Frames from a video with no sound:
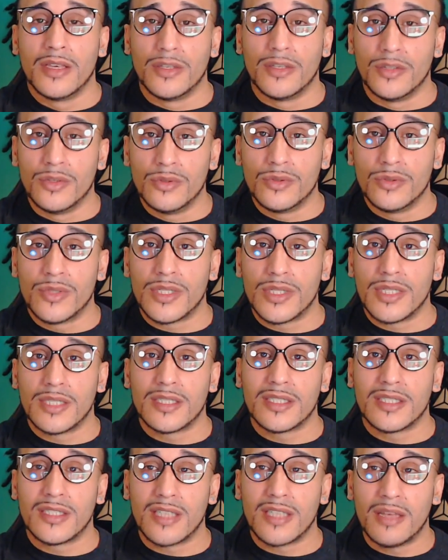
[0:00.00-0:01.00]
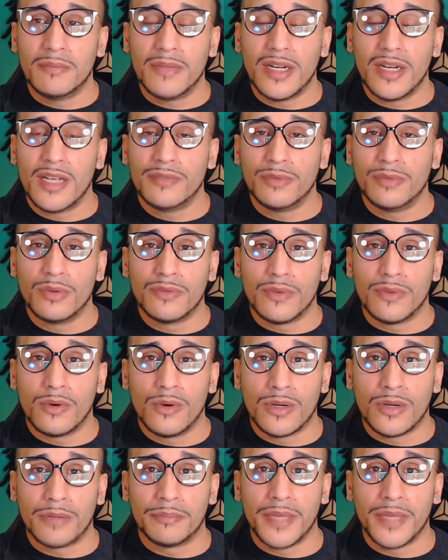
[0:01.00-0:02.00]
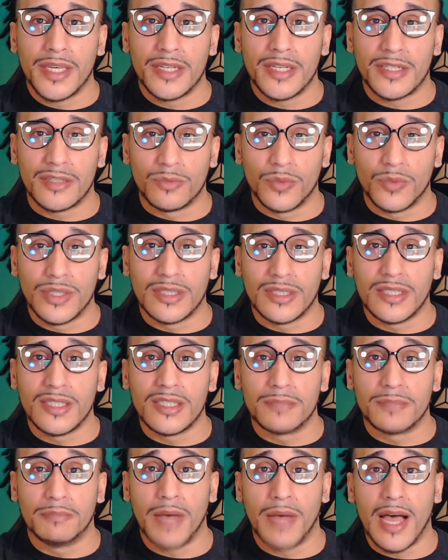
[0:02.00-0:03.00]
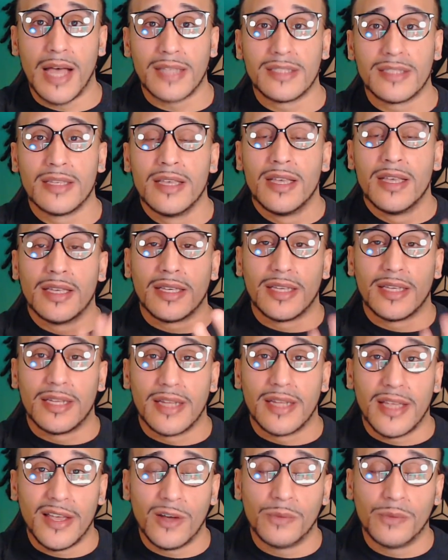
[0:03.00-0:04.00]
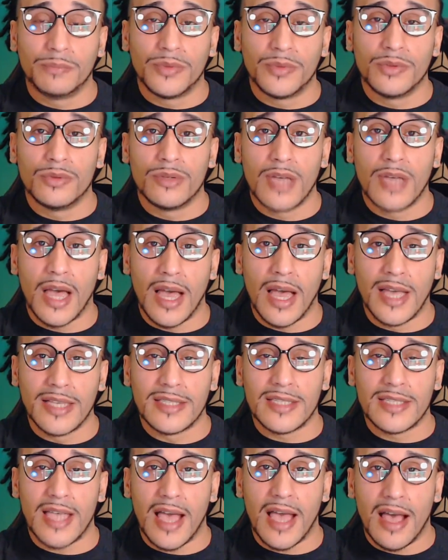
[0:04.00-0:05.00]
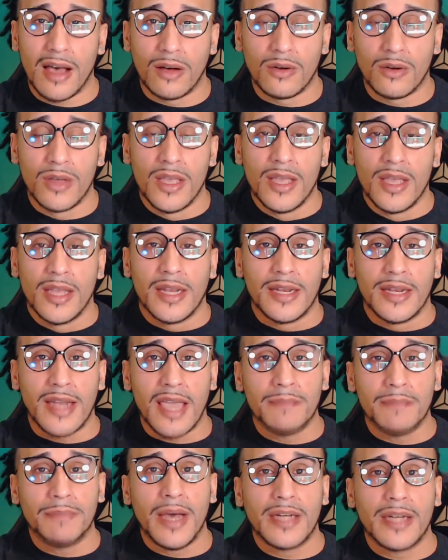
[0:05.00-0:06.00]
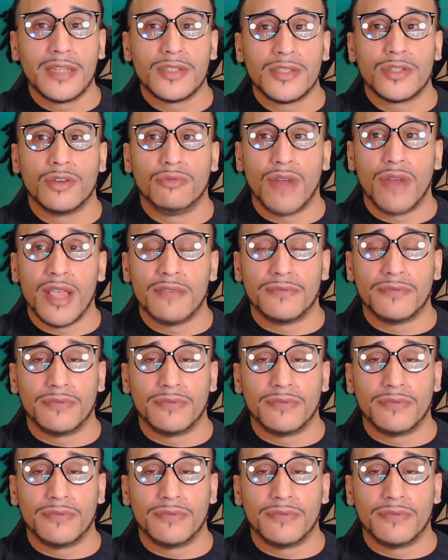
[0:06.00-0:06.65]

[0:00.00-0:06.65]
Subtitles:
using some level of automation with these bots can help you guys out. Nightbot is great